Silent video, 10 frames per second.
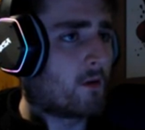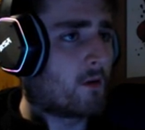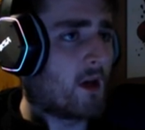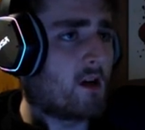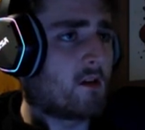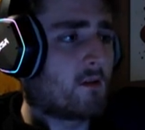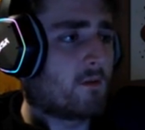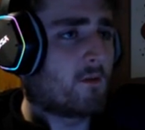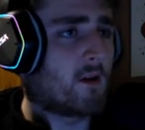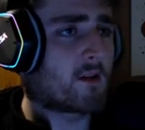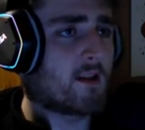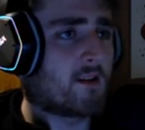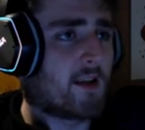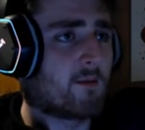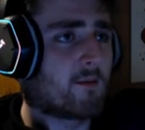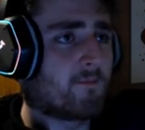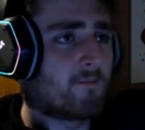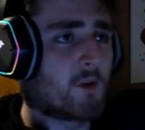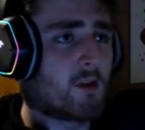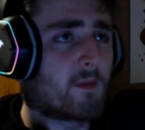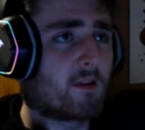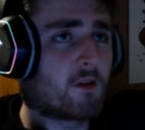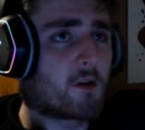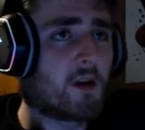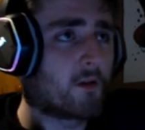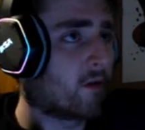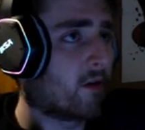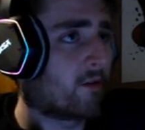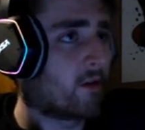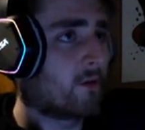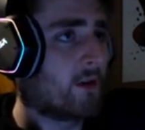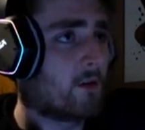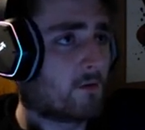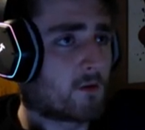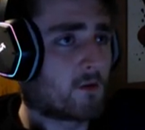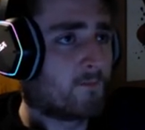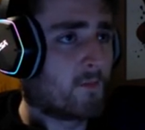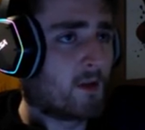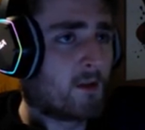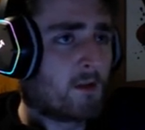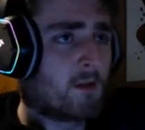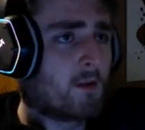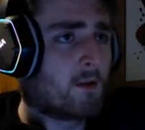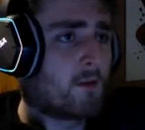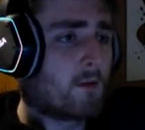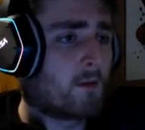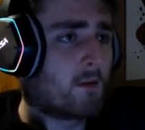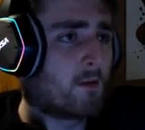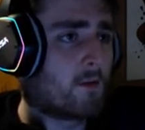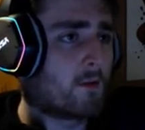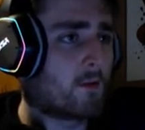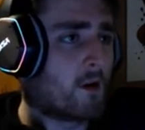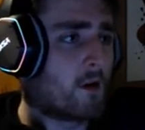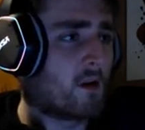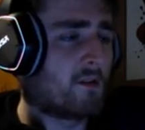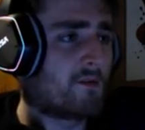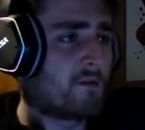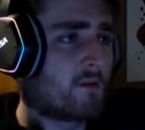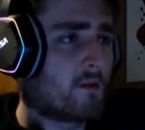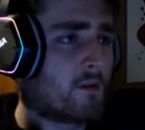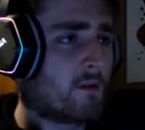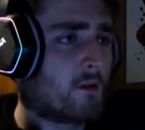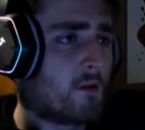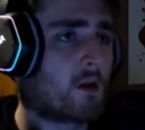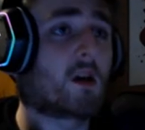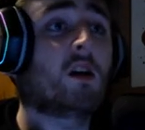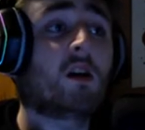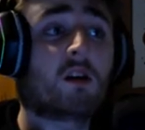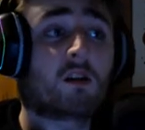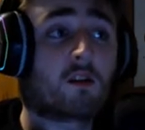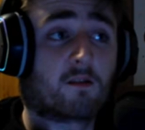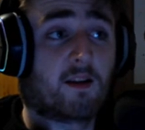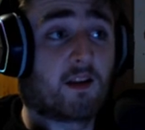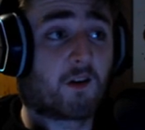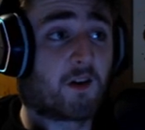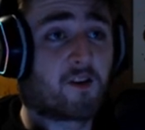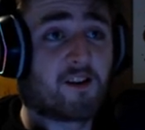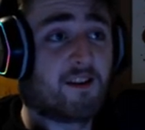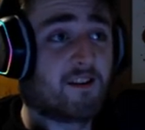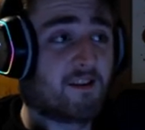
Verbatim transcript: Ah. Oh, God damn it. Well, my zero hit run is already over. Turn off. Ah, they're yeah, they're literally eating the